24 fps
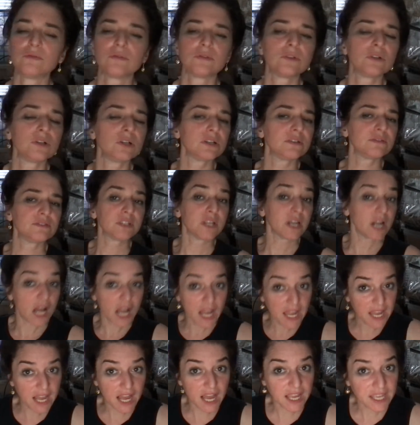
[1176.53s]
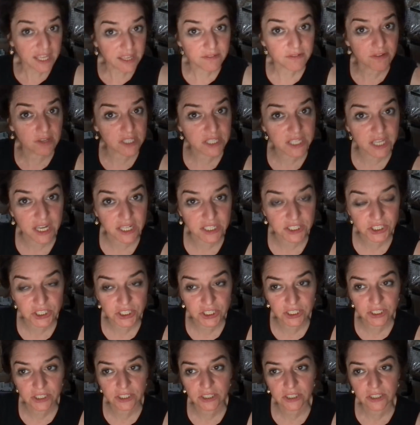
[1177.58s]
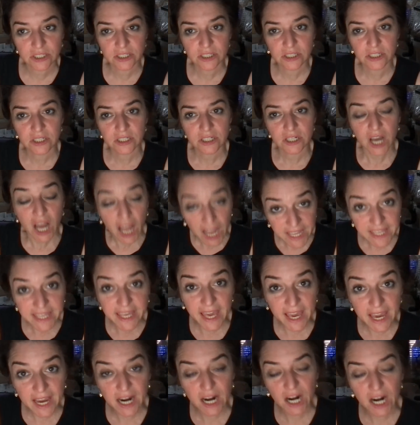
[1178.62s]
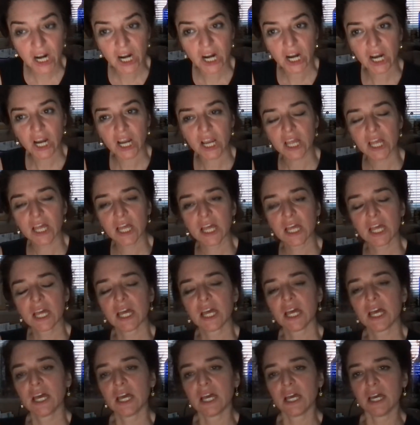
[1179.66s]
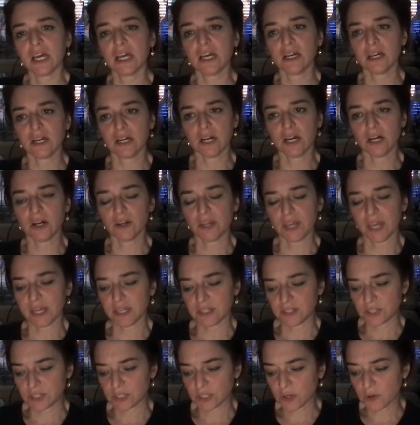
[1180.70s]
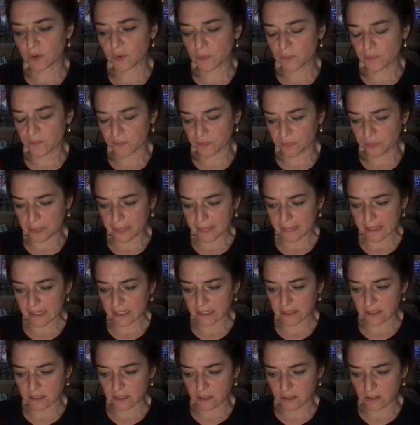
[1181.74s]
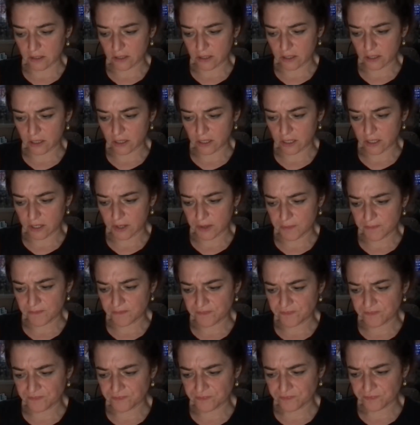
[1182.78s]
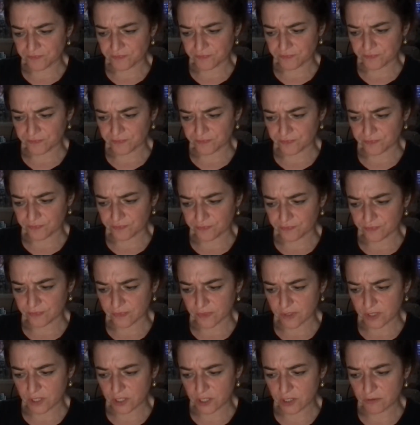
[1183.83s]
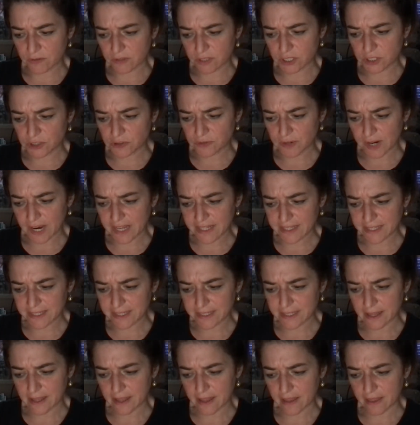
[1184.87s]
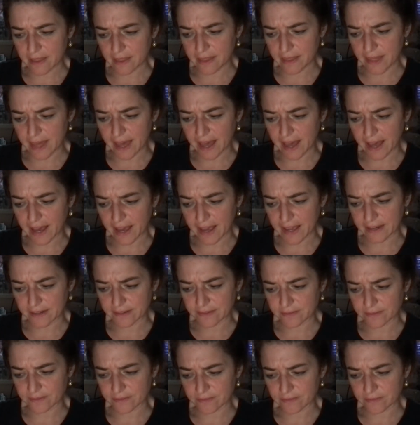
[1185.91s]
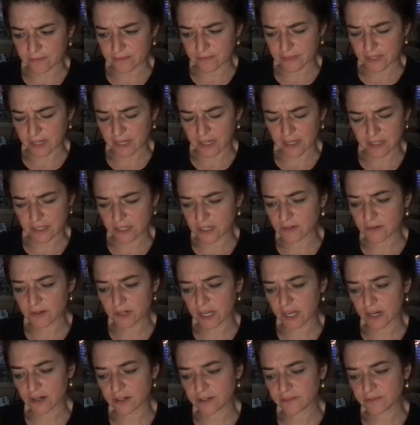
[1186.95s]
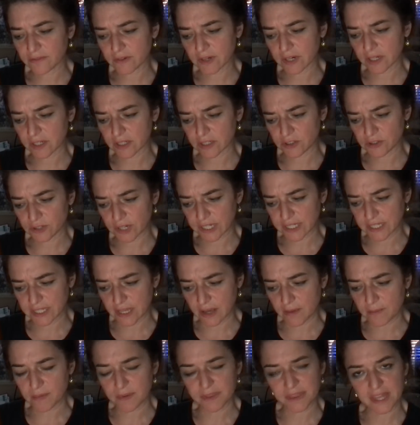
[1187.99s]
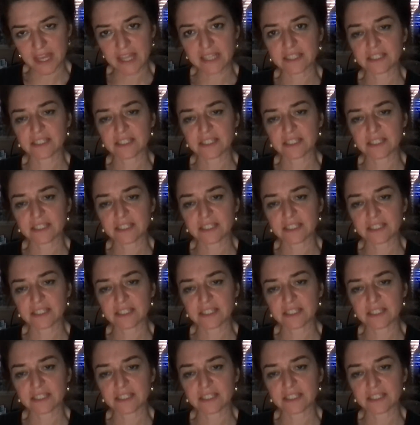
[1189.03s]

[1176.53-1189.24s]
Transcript: could have said, I give you attention. I care. Okay, so to address that, you know what? I don't even want to address that, but